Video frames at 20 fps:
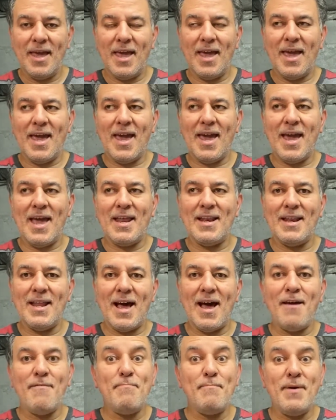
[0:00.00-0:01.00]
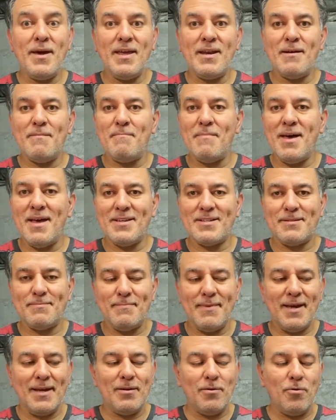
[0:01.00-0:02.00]
And I've made a mess,
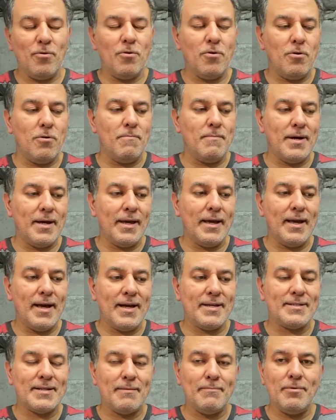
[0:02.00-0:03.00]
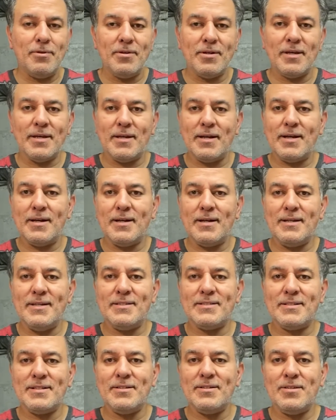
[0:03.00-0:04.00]
man. Oh my gosh, I'm looking at
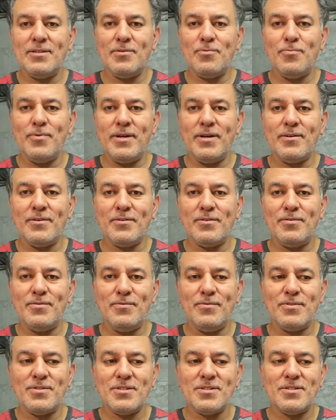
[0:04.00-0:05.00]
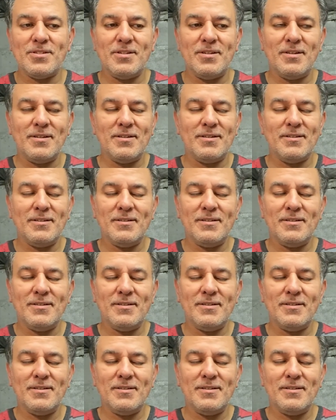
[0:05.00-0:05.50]
least another week or 2 just to